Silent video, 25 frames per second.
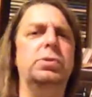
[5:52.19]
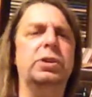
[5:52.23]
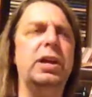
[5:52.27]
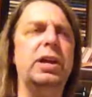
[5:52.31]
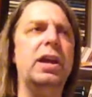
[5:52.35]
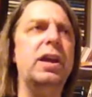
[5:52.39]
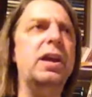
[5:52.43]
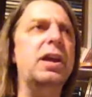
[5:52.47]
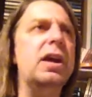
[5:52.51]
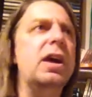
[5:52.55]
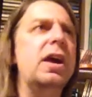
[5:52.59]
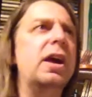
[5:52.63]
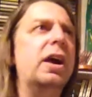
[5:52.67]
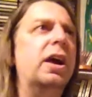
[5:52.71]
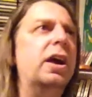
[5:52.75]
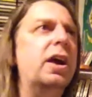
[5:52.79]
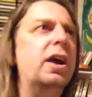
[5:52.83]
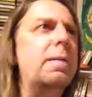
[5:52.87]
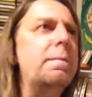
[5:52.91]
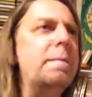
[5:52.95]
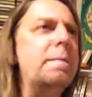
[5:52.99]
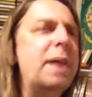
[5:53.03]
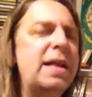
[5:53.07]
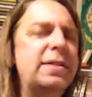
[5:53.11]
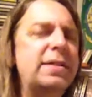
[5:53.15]
Okay,
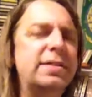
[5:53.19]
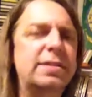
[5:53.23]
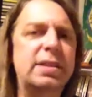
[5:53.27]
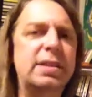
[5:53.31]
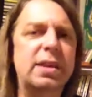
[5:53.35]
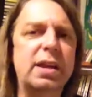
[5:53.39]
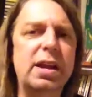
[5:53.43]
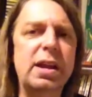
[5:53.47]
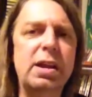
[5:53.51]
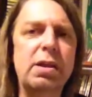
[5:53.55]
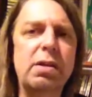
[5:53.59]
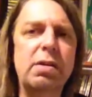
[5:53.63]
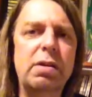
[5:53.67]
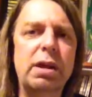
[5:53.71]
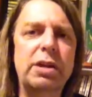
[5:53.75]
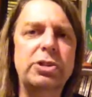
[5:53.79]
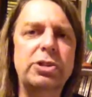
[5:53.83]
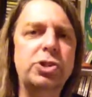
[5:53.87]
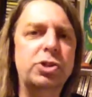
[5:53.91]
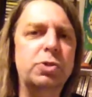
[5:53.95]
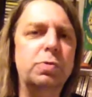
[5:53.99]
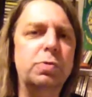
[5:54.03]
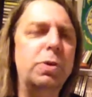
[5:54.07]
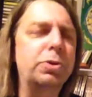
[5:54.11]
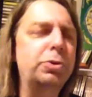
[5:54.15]
combats here, I
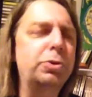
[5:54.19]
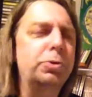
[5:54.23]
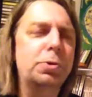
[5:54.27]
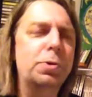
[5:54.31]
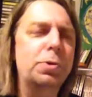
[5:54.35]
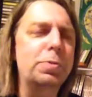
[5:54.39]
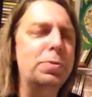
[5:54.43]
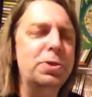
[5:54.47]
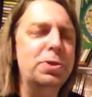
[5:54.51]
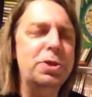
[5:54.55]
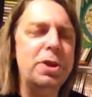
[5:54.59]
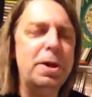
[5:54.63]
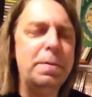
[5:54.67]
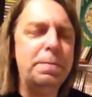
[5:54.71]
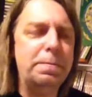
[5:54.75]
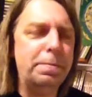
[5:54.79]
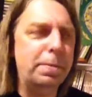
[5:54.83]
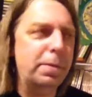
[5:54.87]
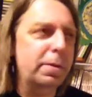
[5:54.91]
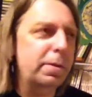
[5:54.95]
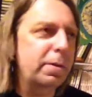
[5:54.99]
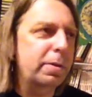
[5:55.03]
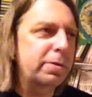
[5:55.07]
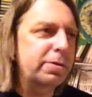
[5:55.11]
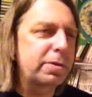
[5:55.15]
just want to open up
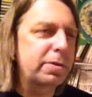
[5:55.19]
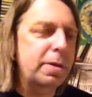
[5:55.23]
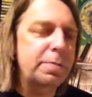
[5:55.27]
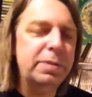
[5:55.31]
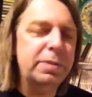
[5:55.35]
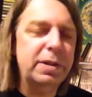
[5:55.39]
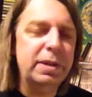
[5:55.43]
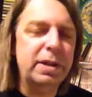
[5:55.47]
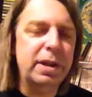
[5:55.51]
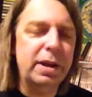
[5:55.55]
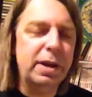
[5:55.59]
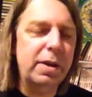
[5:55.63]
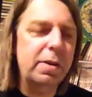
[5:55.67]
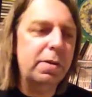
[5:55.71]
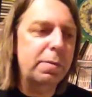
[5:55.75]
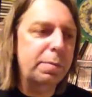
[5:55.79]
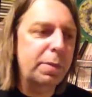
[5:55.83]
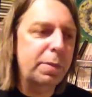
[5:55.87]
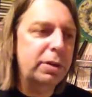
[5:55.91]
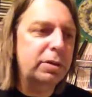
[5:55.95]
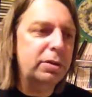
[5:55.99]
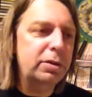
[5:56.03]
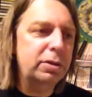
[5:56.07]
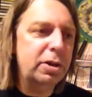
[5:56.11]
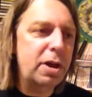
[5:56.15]
something here,
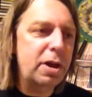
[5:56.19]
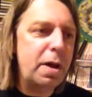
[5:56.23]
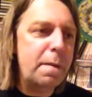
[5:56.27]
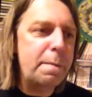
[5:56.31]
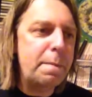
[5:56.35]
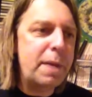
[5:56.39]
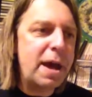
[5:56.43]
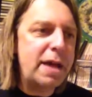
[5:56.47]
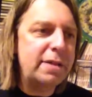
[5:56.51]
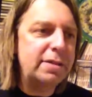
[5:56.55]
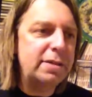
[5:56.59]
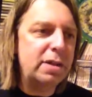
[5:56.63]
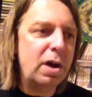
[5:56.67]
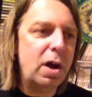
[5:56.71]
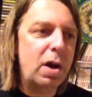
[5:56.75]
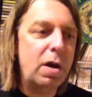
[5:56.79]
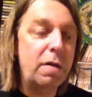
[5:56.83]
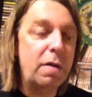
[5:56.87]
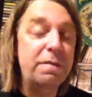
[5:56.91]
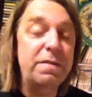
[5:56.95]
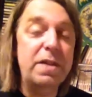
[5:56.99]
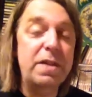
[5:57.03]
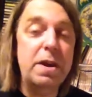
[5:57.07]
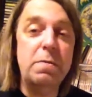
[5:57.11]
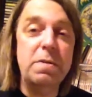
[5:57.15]
but combats are
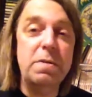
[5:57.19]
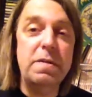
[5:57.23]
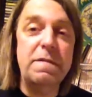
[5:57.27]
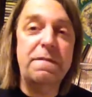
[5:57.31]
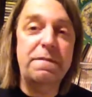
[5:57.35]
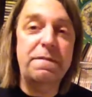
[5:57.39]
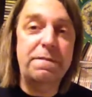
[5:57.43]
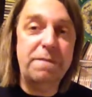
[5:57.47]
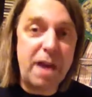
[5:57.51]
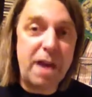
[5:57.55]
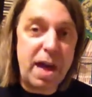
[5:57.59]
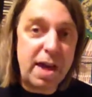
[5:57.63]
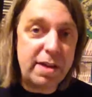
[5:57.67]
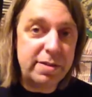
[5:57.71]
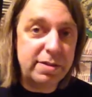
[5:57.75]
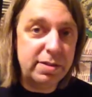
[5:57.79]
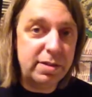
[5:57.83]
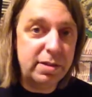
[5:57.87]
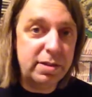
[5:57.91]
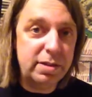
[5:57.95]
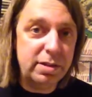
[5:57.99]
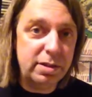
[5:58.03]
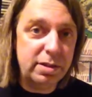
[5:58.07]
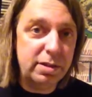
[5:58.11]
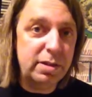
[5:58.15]
very
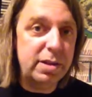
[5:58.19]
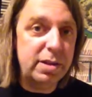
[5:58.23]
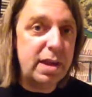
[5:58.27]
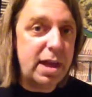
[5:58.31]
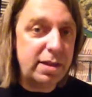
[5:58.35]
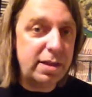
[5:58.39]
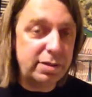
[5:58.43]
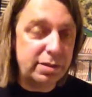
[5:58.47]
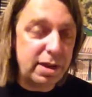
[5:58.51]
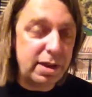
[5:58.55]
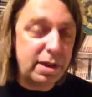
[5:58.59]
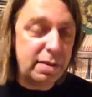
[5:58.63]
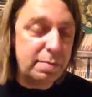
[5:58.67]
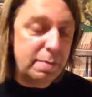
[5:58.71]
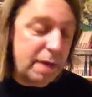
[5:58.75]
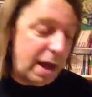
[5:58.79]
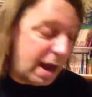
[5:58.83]
fast in that game.